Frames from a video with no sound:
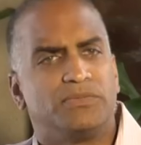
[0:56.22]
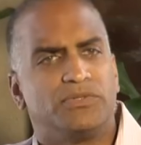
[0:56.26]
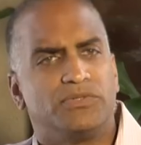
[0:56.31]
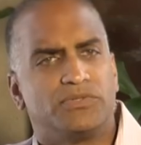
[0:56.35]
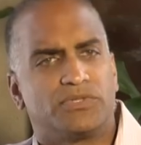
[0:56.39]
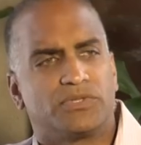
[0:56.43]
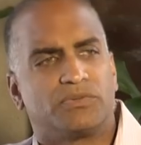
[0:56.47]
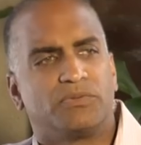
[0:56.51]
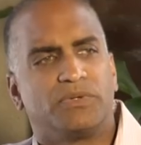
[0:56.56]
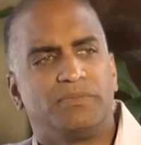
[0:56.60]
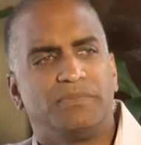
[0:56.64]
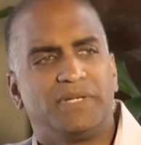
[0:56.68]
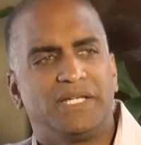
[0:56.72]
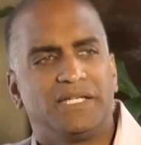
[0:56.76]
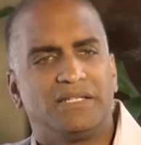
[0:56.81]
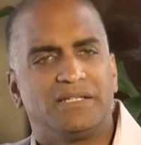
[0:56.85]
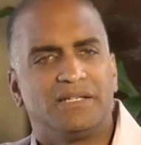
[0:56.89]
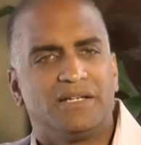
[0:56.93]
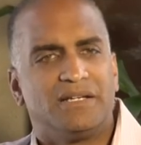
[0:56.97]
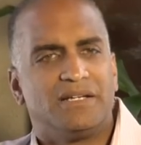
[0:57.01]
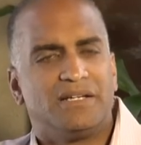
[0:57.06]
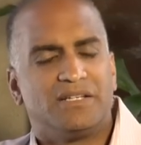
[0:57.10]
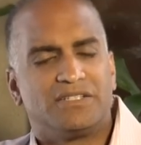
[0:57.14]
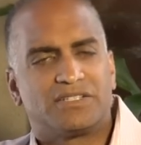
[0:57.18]
user, we mean
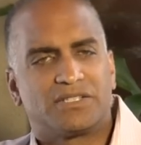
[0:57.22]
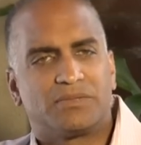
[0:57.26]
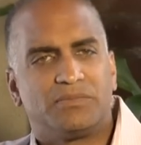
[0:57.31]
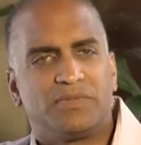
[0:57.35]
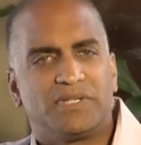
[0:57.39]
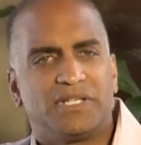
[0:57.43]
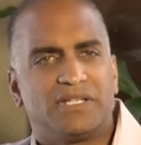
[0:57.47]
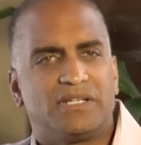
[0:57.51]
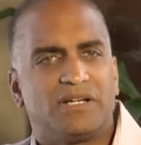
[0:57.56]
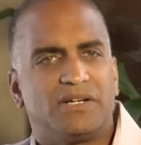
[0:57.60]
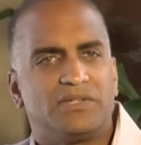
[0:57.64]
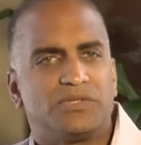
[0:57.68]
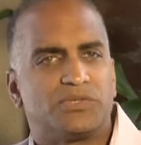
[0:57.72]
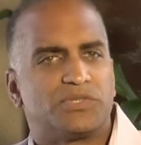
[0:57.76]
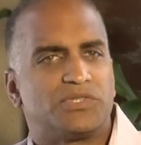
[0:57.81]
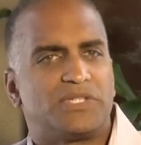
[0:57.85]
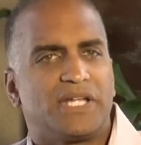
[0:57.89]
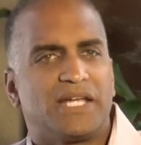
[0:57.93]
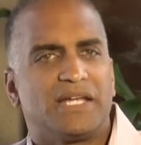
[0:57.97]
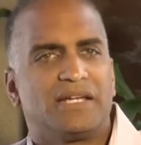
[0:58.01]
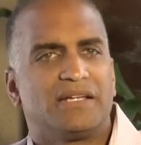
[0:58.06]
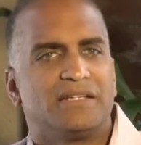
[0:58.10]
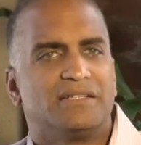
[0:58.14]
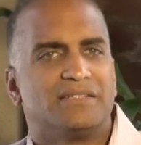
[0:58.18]
someone that
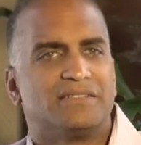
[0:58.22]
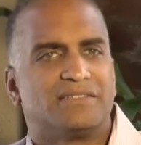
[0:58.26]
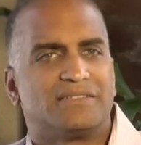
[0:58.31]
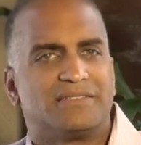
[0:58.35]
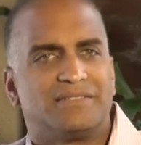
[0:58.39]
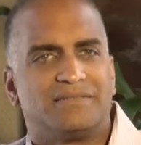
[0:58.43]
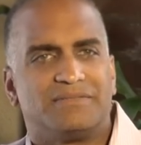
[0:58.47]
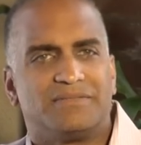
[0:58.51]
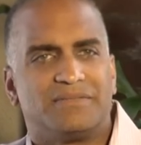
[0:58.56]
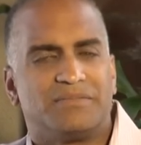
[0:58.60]
understands